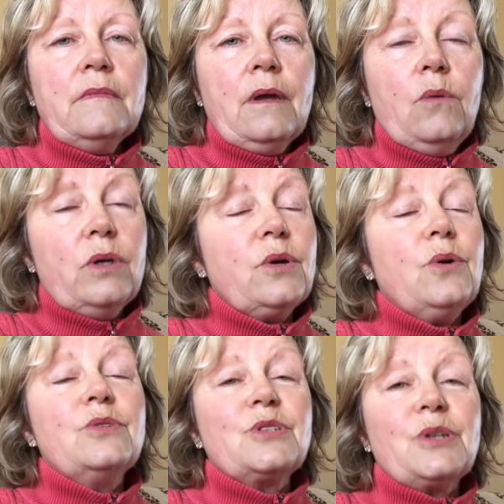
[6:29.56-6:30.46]
Well,
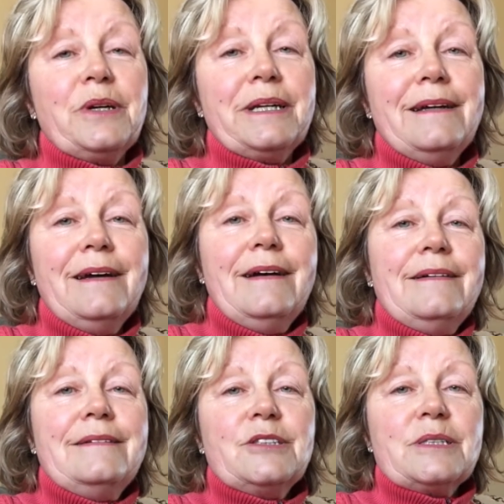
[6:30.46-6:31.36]
no, sorry,
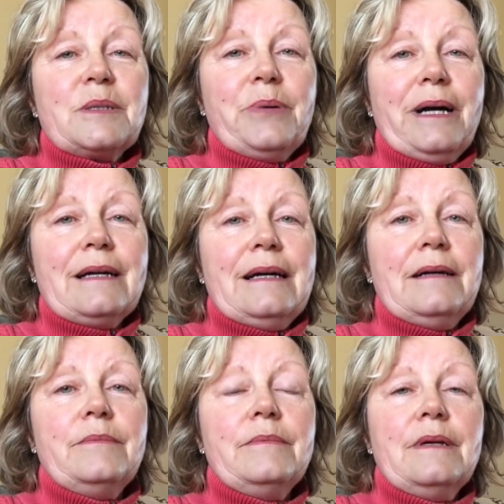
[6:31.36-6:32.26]
just to back
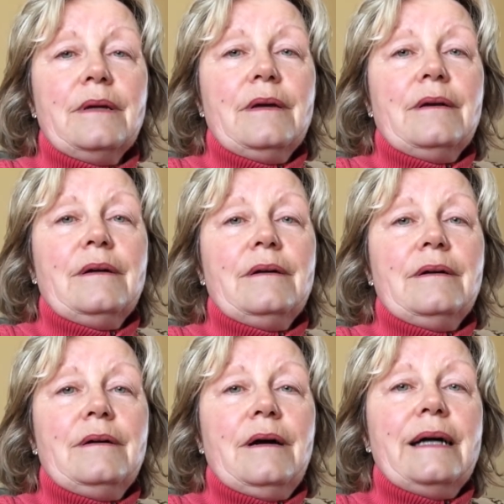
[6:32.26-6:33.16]
up.
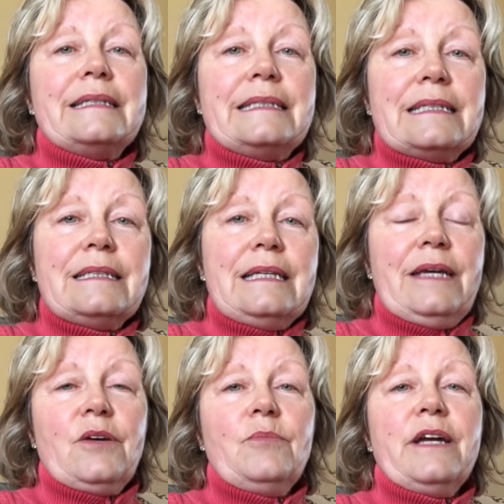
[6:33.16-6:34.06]
I didn't
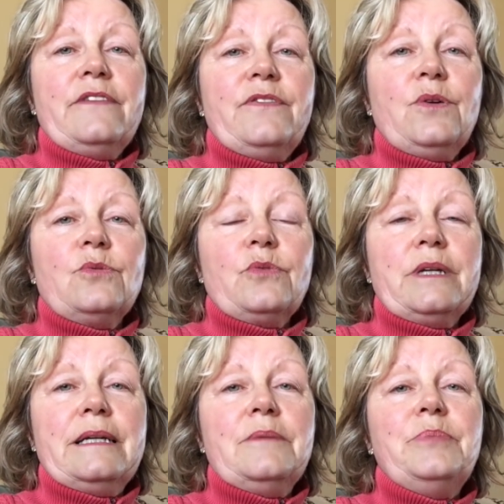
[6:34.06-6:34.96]
hear my phone
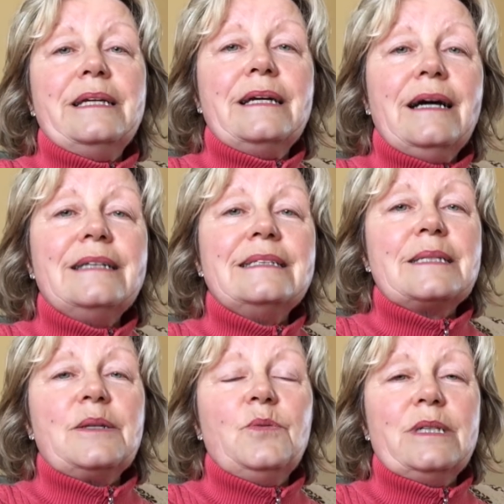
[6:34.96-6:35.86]
ring because
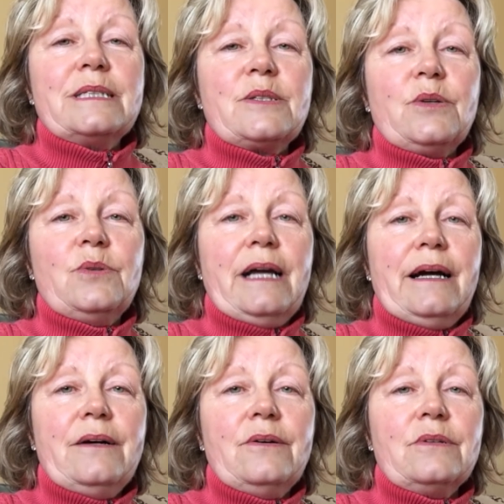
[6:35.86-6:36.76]
it was so
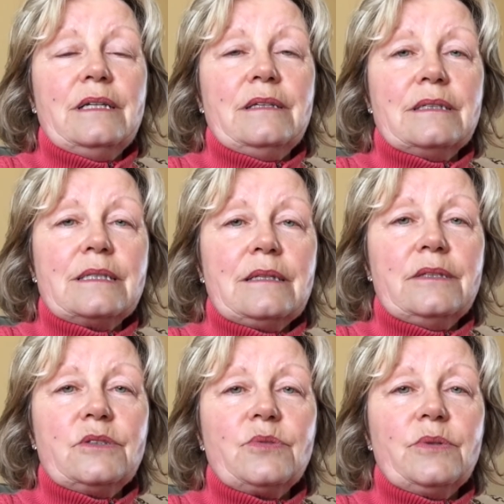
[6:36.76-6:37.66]
loud in this
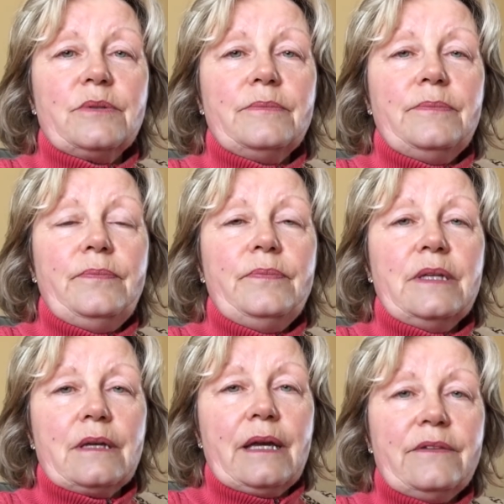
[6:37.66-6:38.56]
lunchroom in
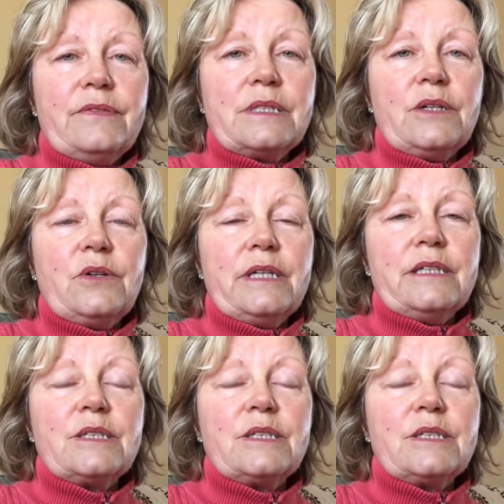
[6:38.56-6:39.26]
the cafeteria.